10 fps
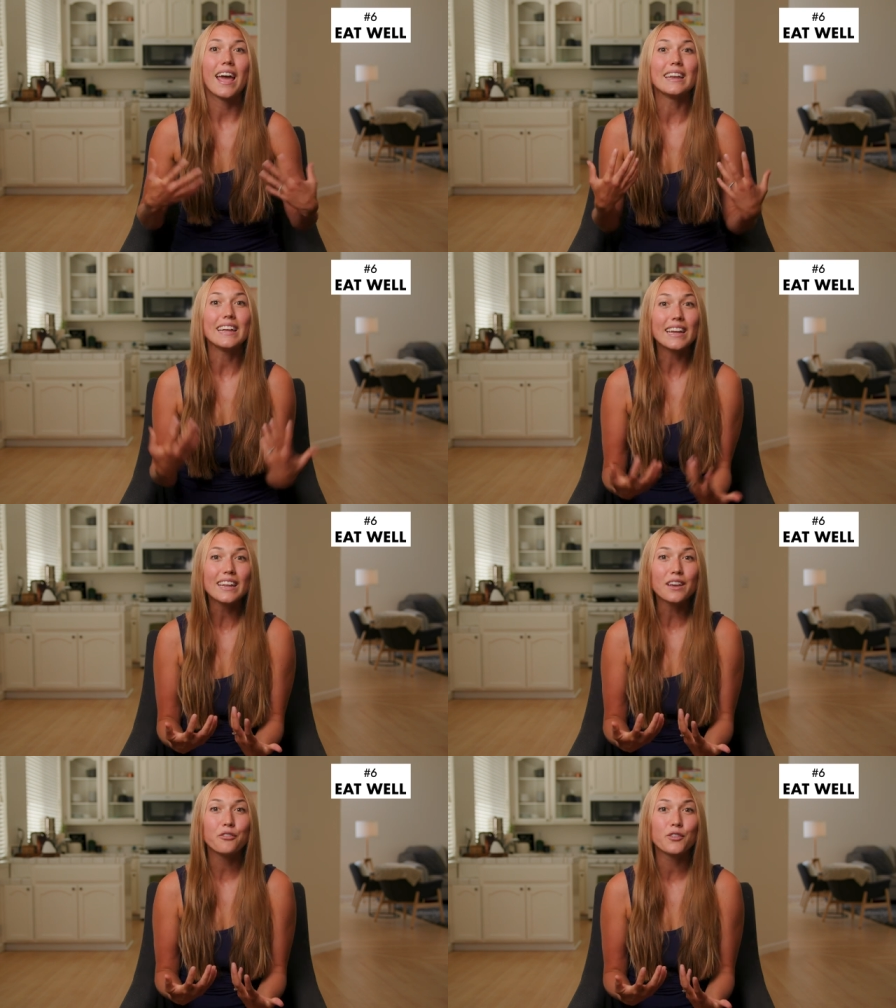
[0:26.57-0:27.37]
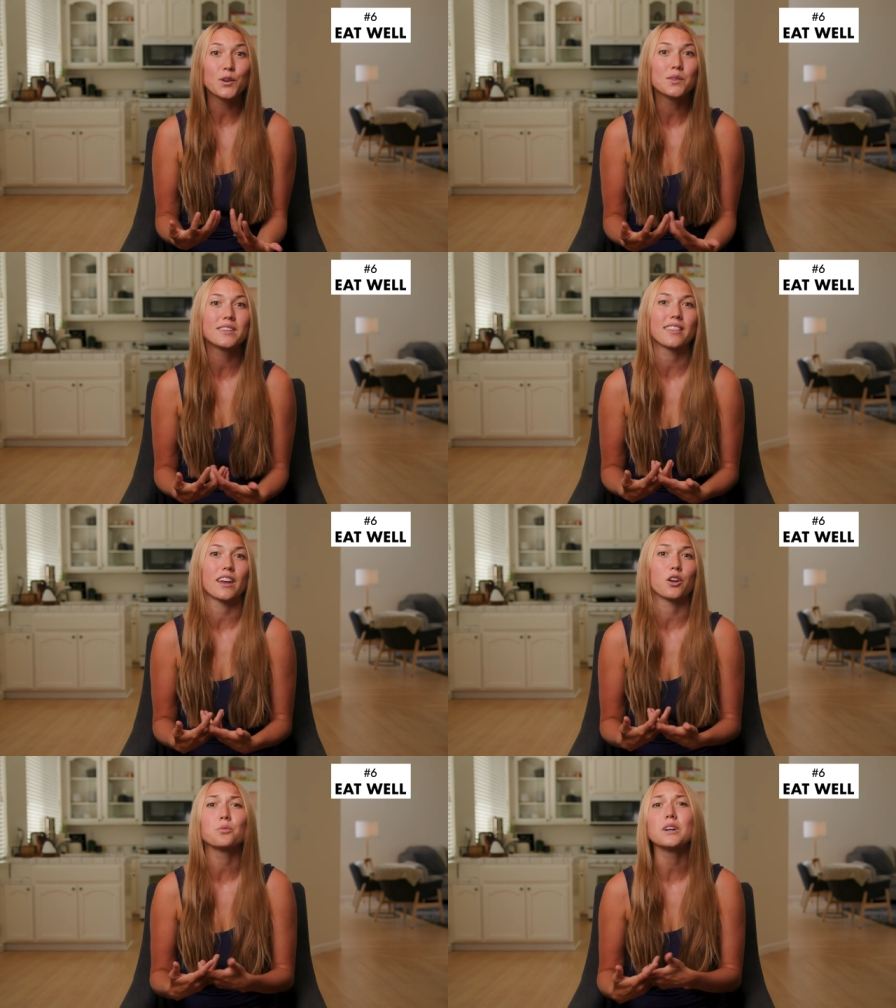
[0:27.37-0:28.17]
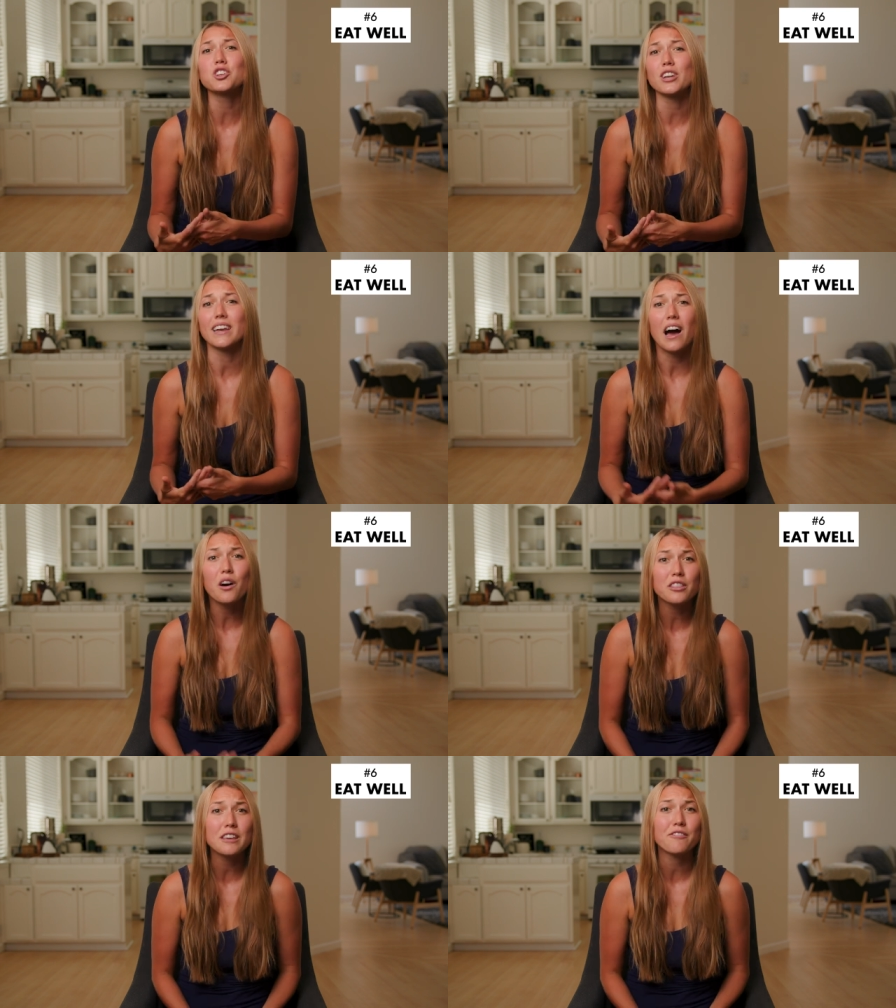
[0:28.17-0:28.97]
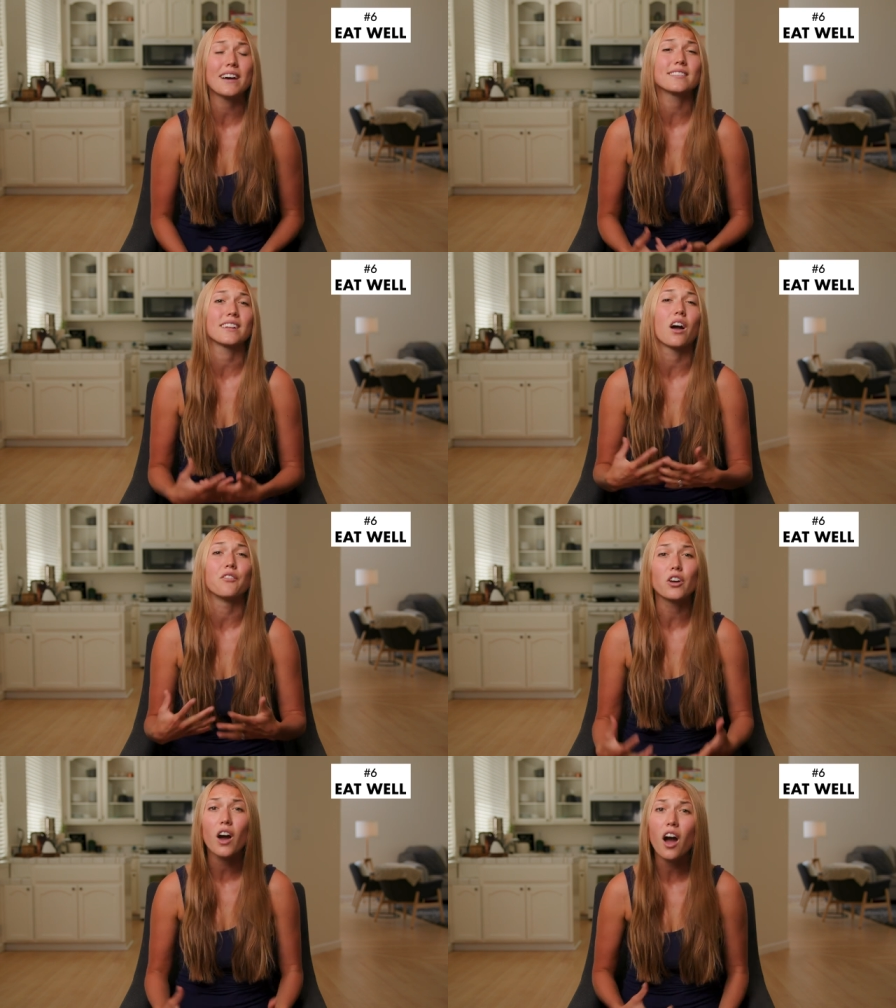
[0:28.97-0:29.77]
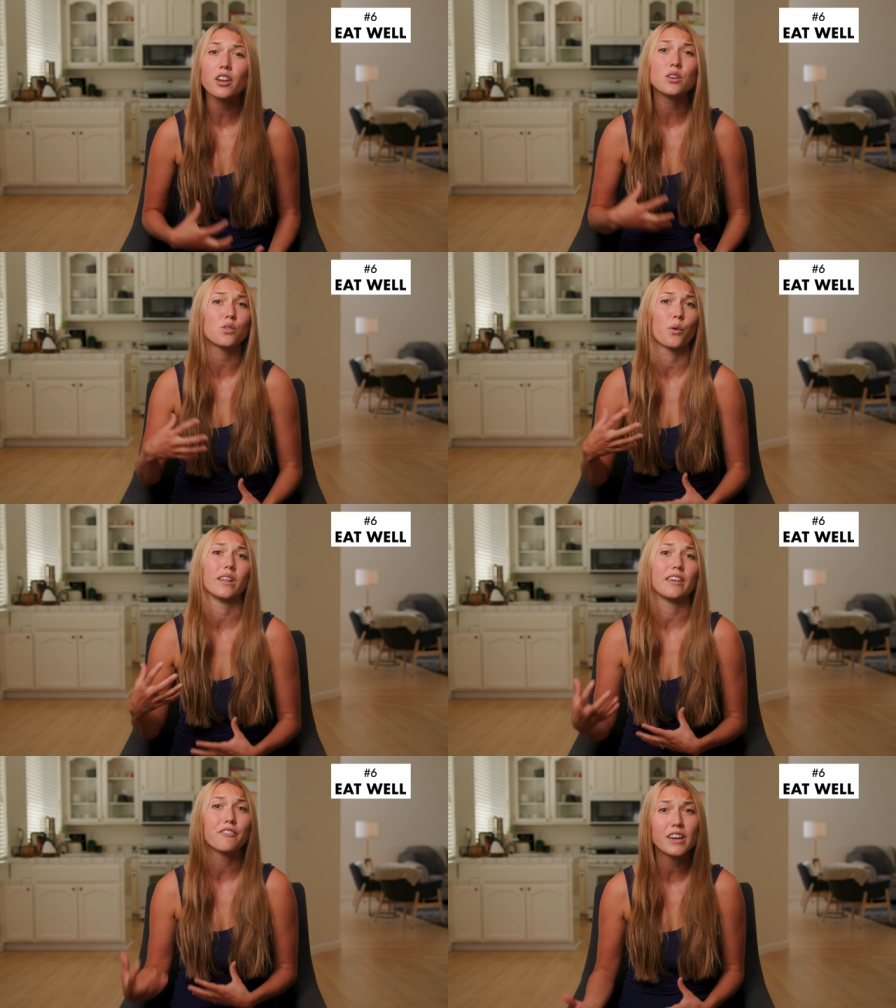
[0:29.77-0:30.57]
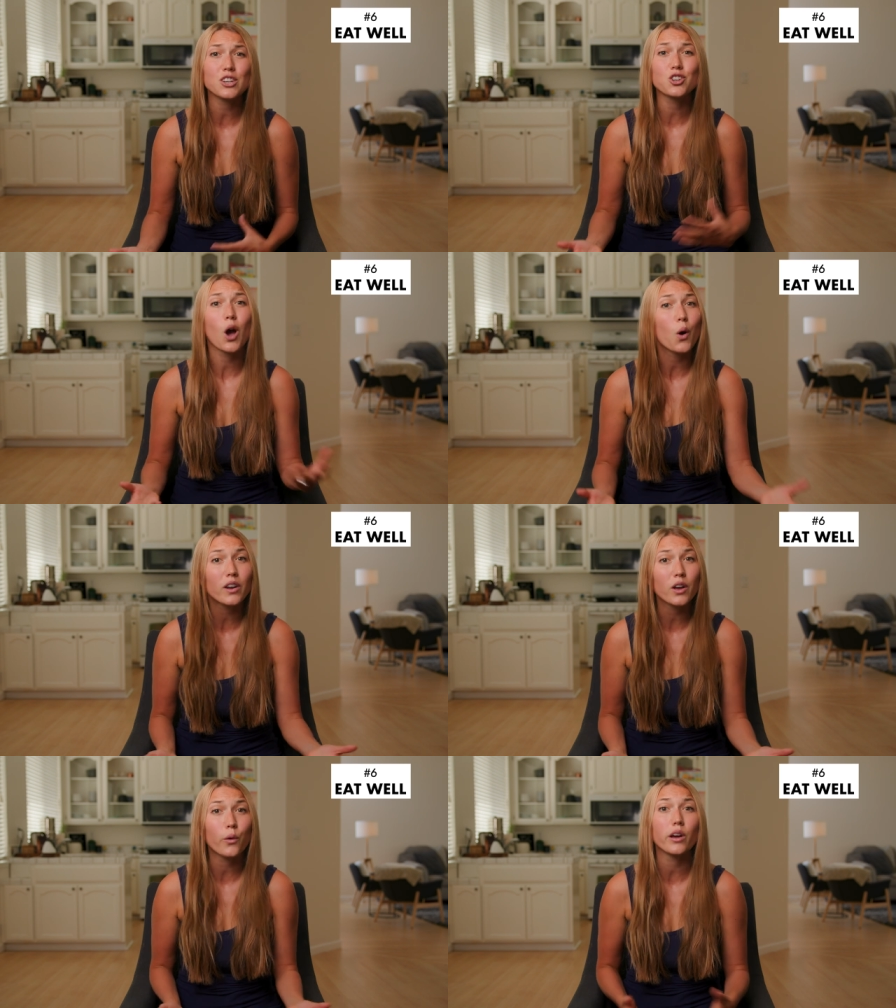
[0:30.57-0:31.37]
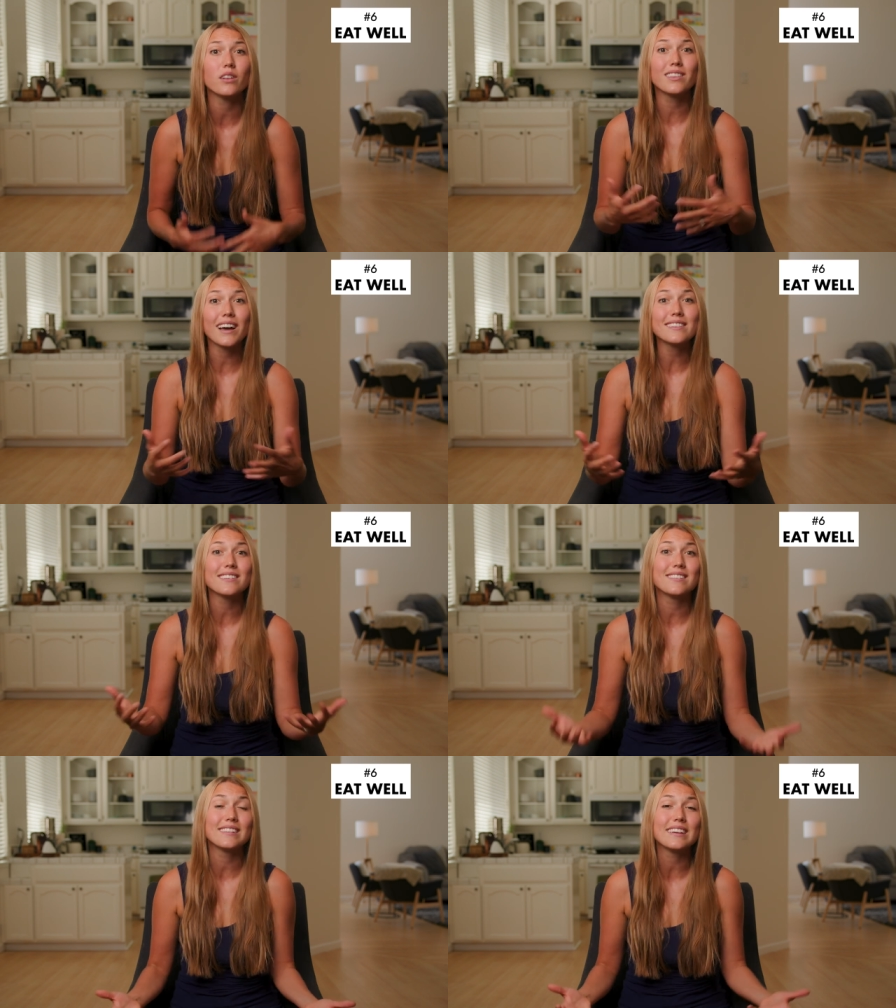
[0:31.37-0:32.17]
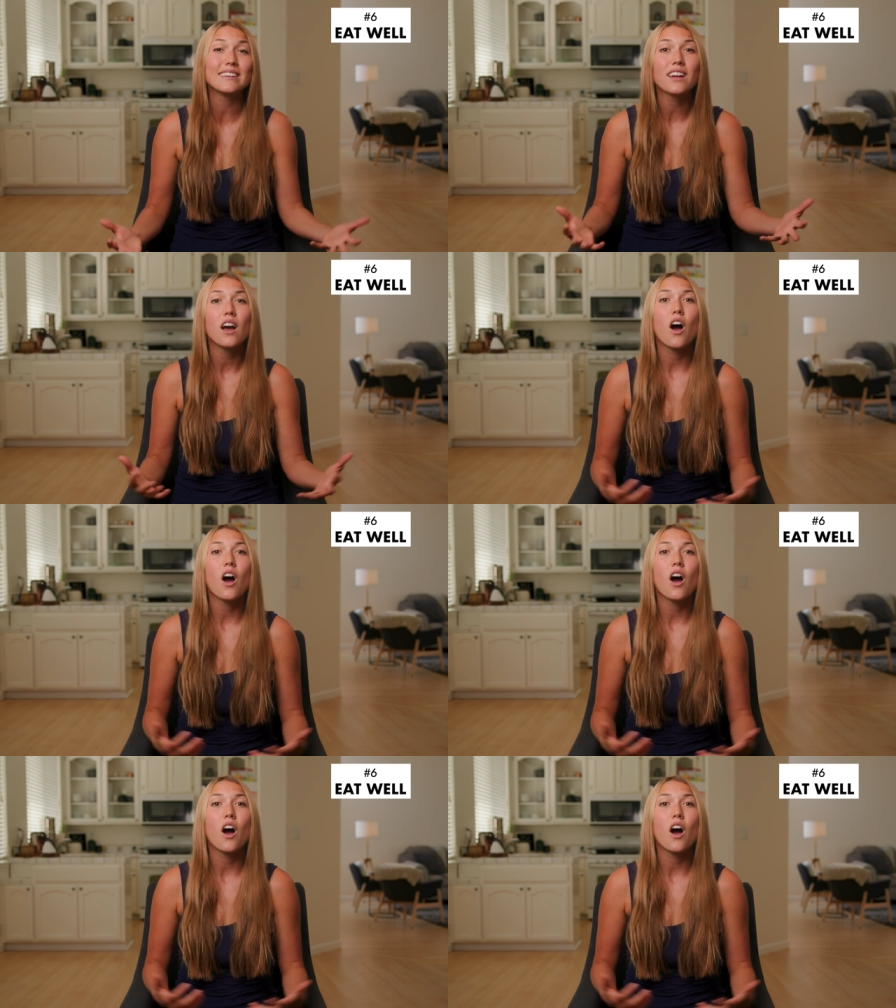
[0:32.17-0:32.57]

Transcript: And eating foods that are rich in healthy fats like avocados, oily fish, coconut oil, nuts, and seeds